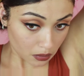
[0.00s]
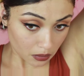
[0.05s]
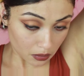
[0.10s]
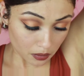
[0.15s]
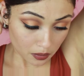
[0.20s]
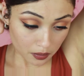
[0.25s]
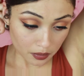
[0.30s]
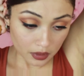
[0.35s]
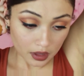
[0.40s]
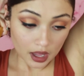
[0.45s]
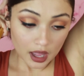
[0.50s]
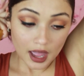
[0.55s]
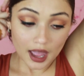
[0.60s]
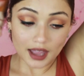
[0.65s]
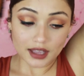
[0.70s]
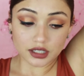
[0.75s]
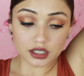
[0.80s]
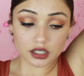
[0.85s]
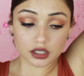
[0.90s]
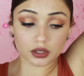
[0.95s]

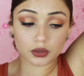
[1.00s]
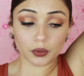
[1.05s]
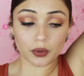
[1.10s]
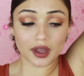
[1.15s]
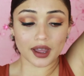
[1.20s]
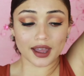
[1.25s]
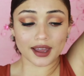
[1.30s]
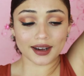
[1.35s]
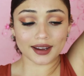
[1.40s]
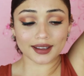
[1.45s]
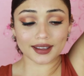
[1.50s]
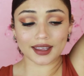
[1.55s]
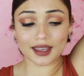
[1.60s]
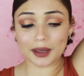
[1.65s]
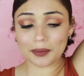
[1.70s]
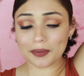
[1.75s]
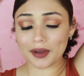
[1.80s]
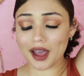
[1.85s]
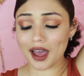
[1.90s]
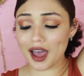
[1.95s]
I just wanna
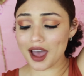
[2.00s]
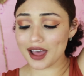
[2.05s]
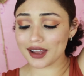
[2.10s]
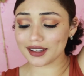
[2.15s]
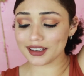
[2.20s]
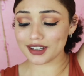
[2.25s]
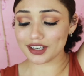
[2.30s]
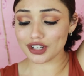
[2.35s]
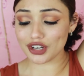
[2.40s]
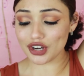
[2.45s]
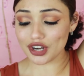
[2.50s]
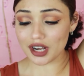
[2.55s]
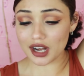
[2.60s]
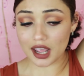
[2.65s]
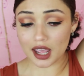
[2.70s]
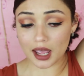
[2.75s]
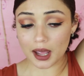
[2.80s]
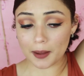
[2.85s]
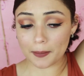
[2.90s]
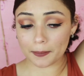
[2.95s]
keep calling your
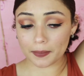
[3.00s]
name.